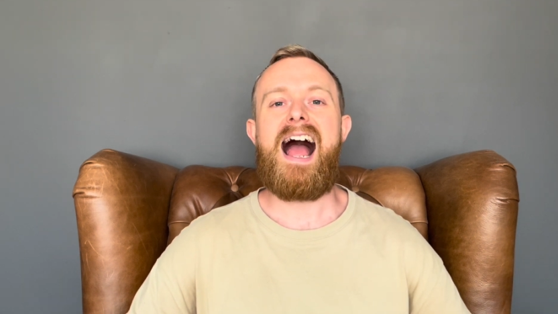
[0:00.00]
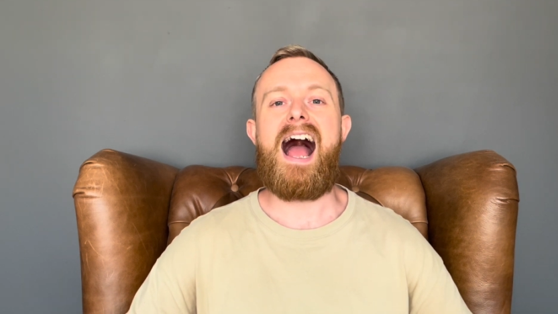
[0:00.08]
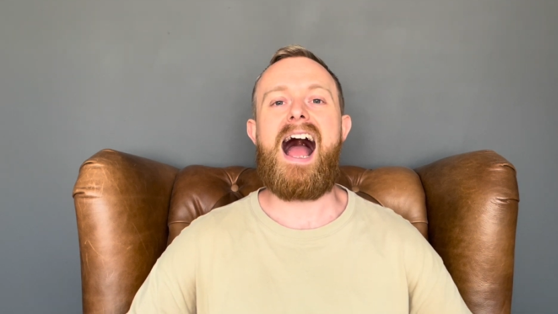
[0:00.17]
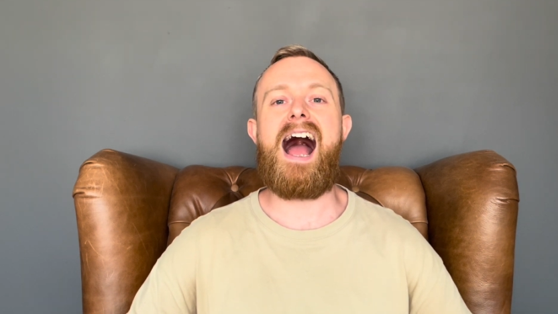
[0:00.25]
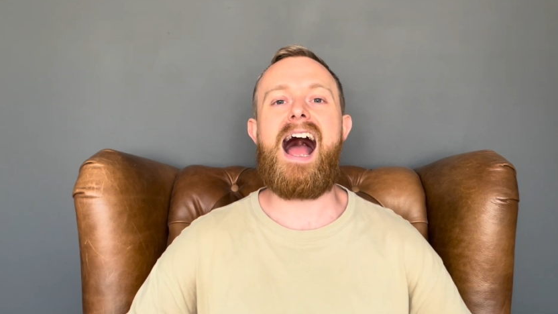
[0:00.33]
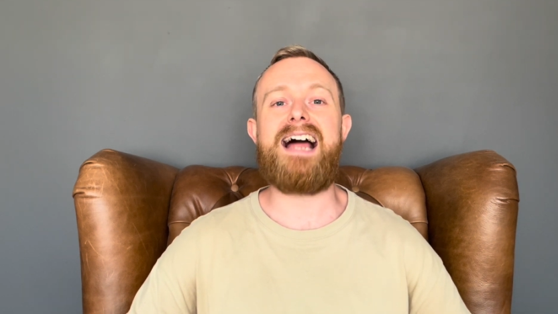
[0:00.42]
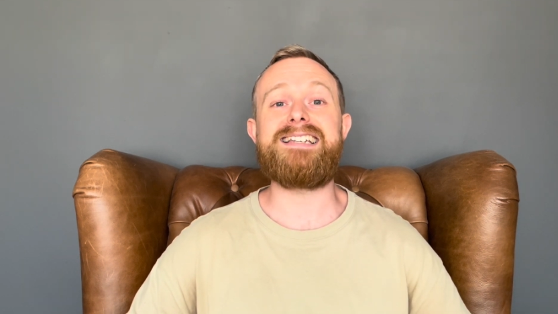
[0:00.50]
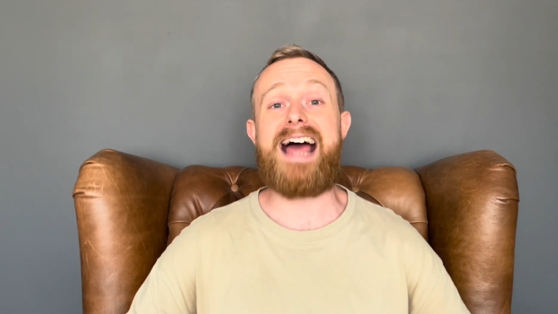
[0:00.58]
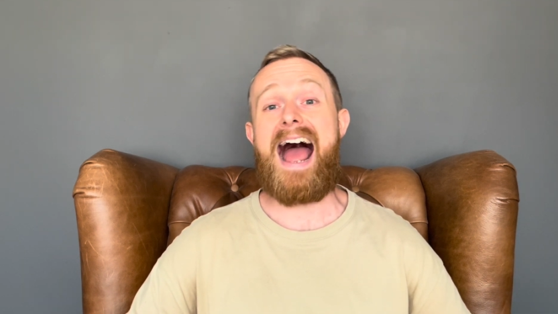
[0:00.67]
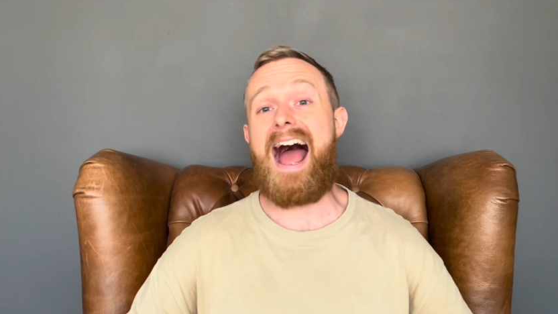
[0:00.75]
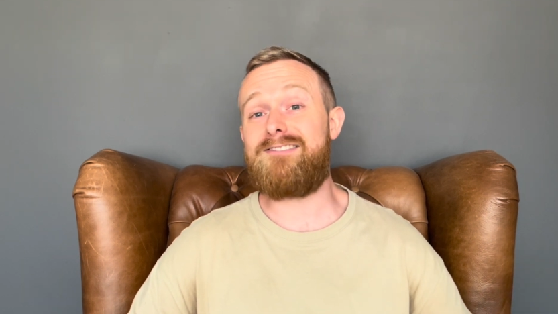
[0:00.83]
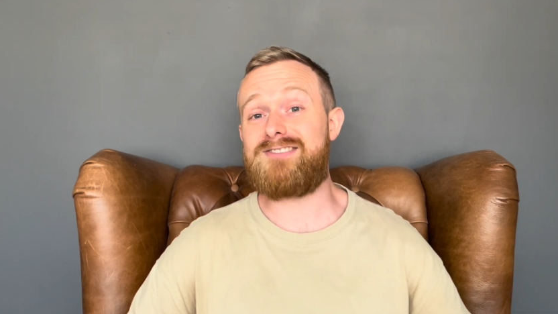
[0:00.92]
And
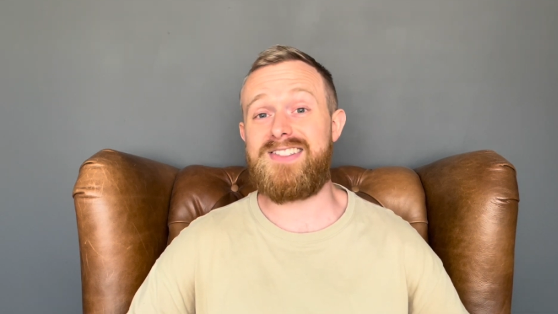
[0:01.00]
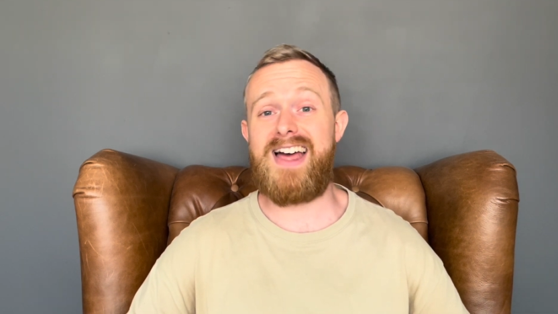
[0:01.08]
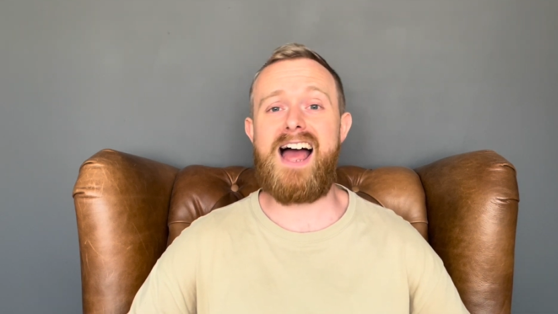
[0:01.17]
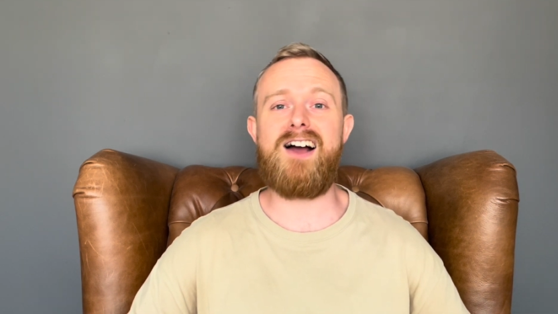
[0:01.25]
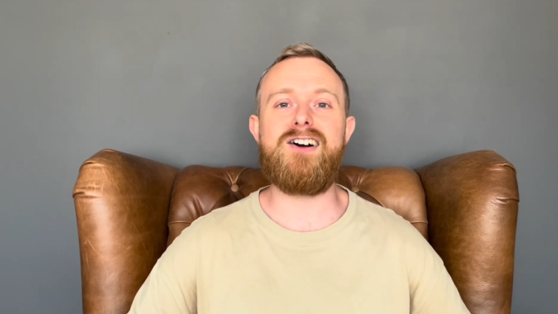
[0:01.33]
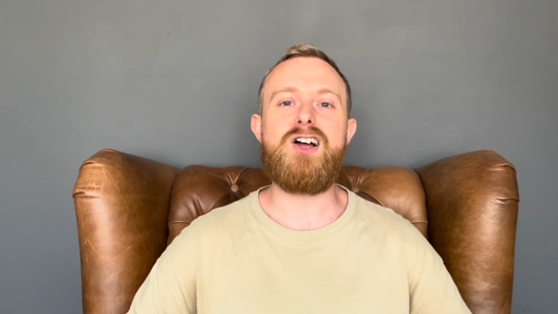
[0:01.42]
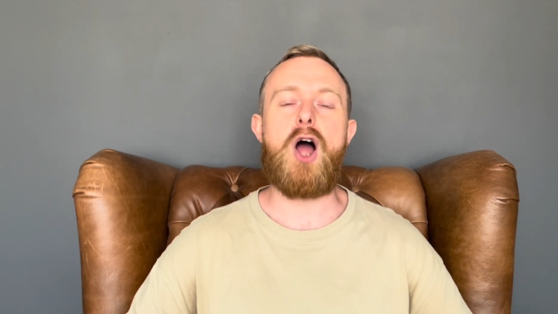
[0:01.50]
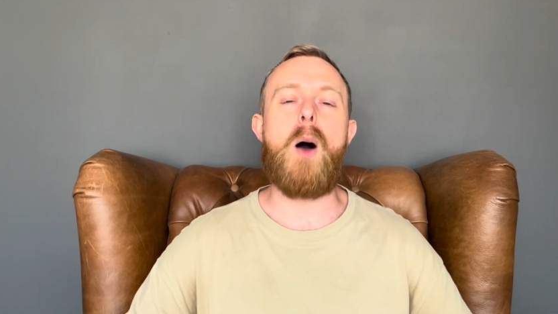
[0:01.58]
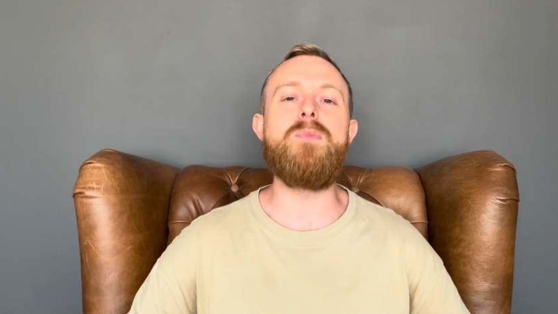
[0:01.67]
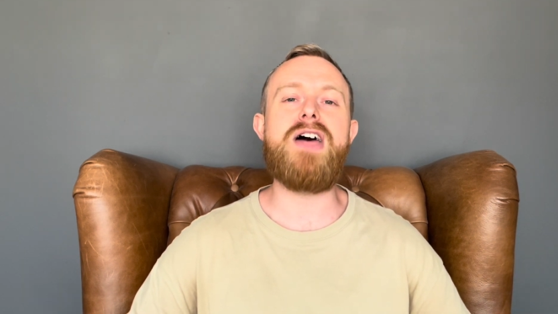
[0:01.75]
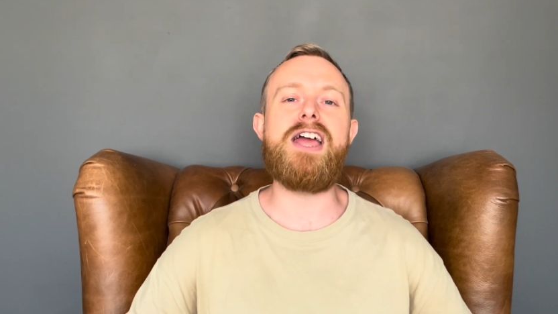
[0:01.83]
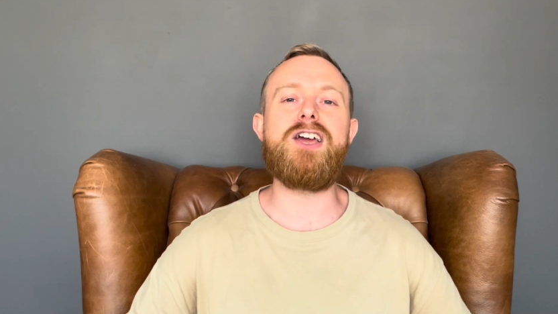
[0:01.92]
after that,
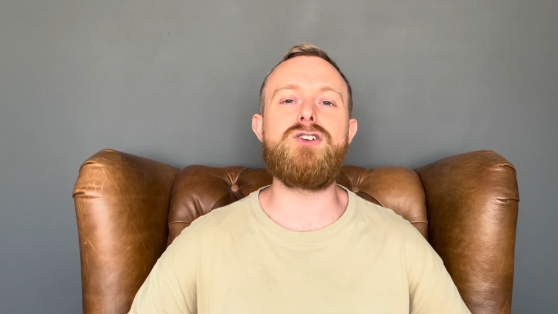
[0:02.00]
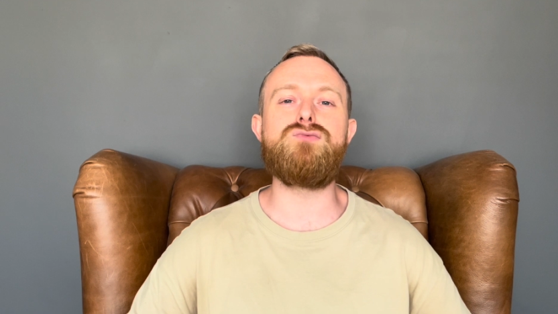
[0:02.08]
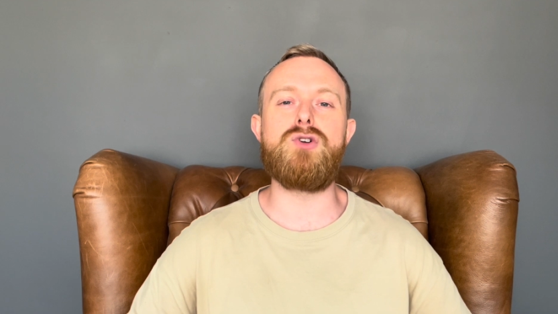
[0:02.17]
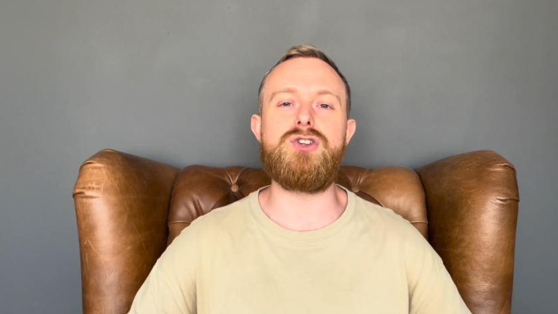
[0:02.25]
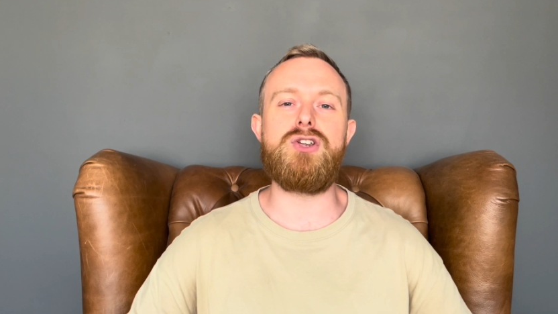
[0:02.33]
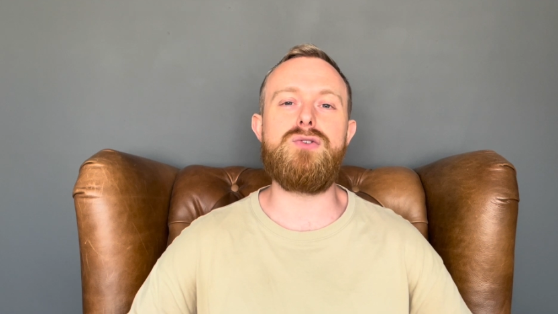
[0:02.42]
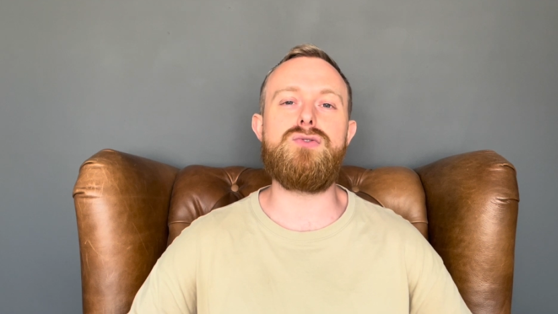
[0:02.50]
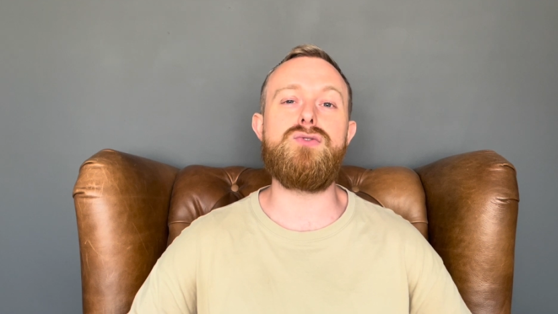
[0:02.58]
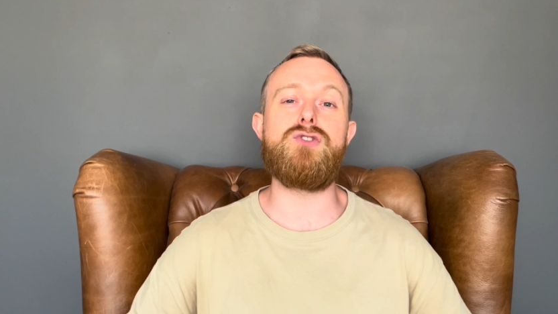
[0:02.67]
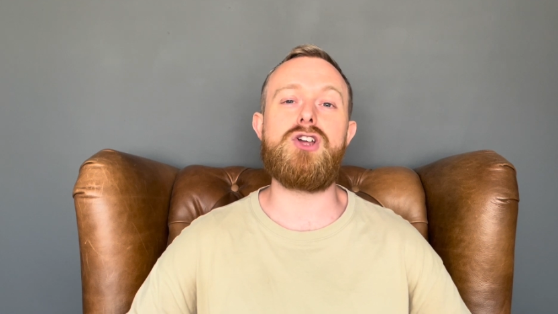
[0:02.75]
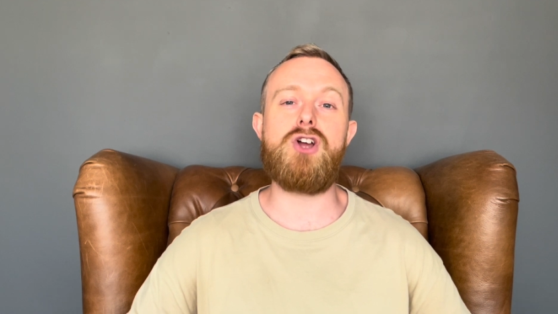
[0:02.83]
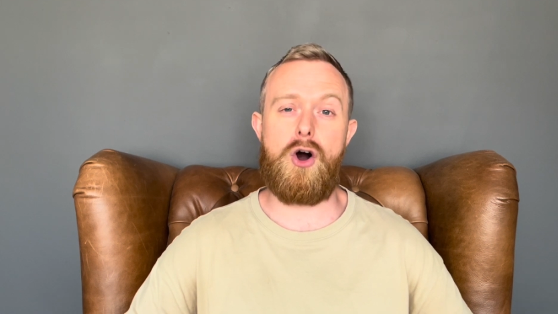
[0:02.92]
I'm then going to run you through
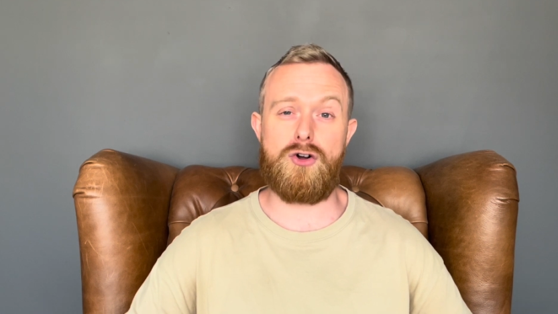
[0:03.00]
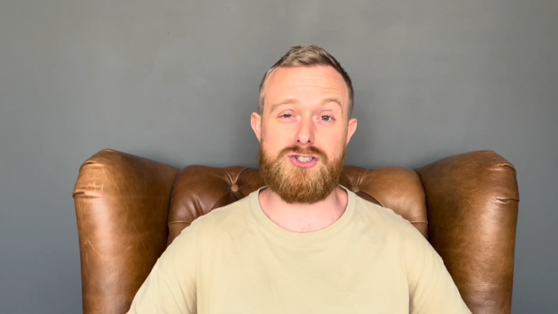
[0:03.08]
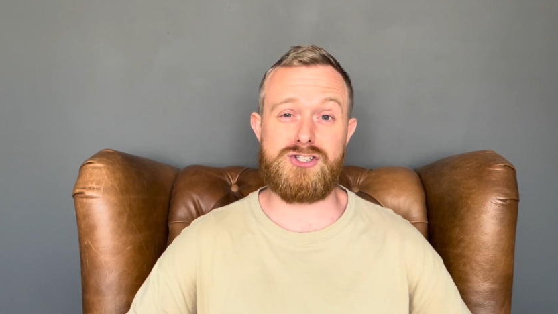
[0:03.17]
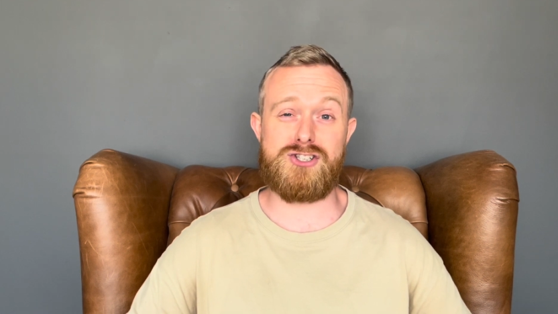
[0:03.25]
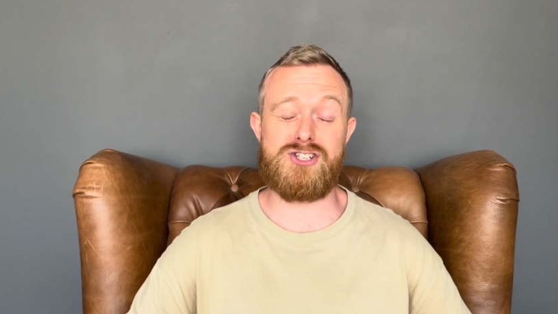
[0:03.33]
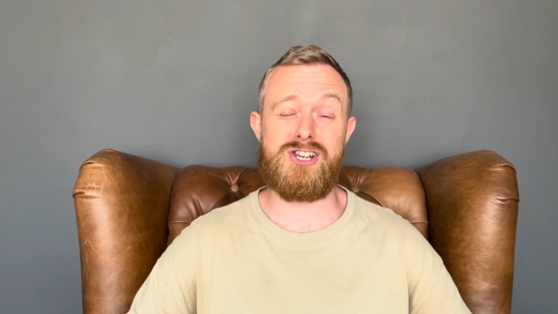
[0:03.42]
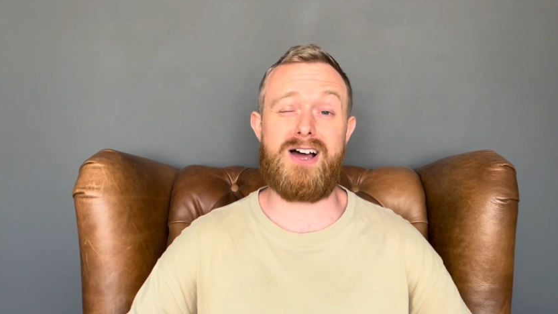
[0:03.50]
the costs